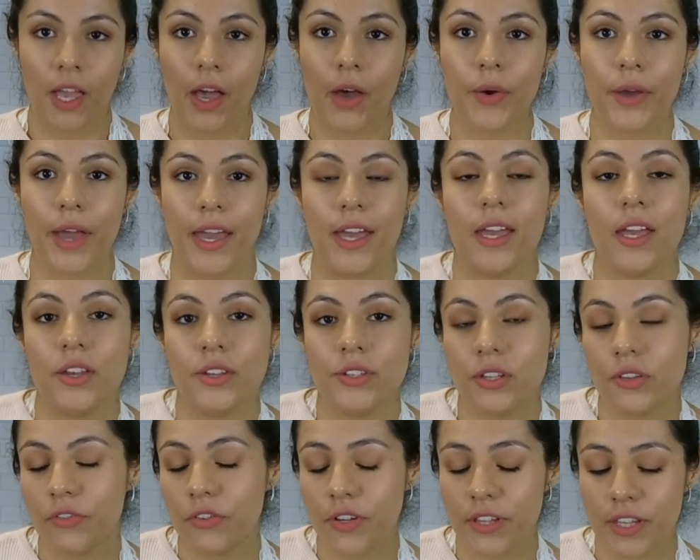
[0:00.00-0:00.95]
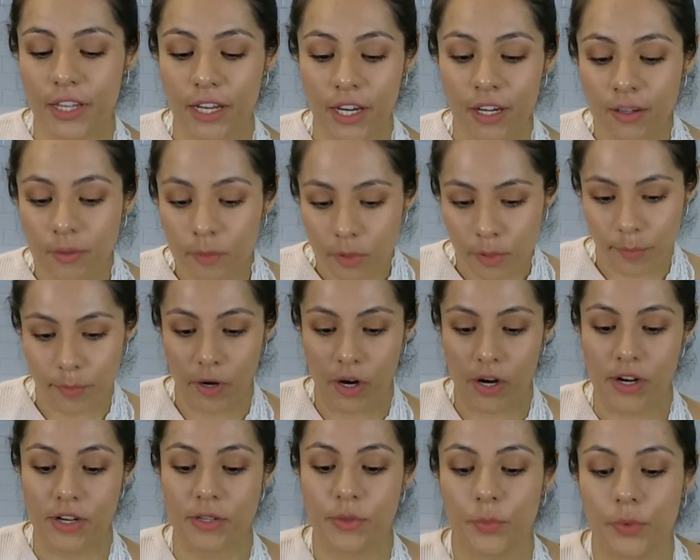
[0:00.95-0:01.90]
Okay, so for the caramel
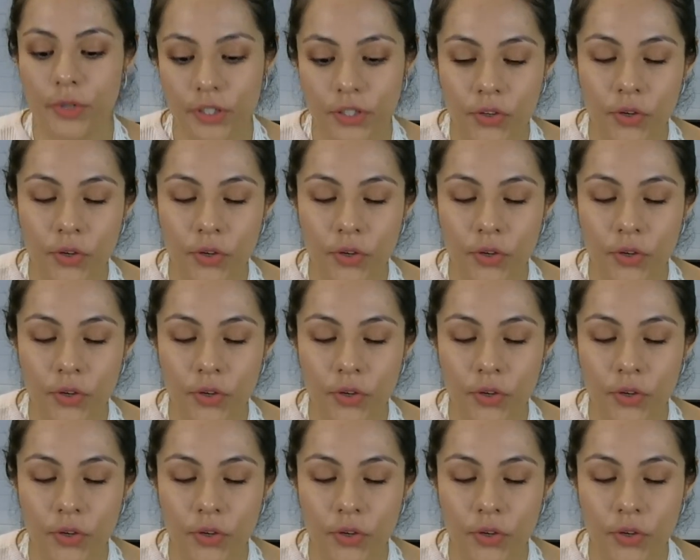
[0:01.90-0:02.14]
part, we're